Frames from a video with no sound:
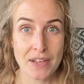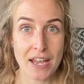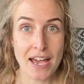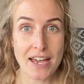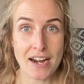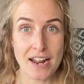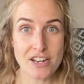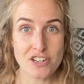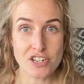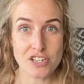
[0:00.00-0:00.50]

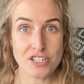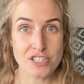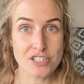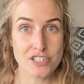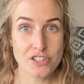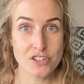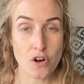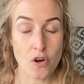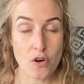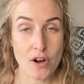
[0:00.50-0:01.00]
And I
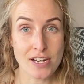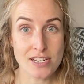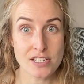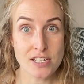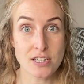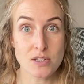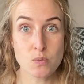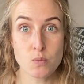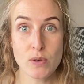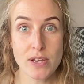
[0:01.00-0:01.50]
just, it's
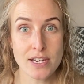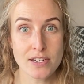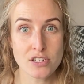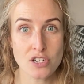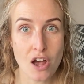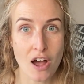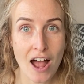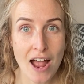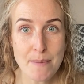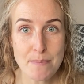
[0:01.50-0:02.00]
this weird
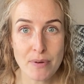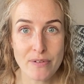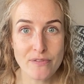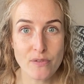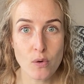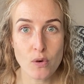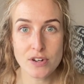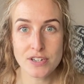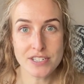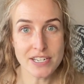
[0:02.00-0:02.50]
time
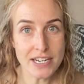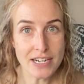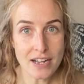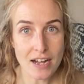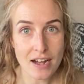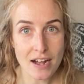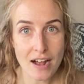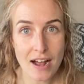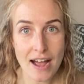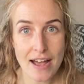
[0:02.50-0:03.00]
before dinner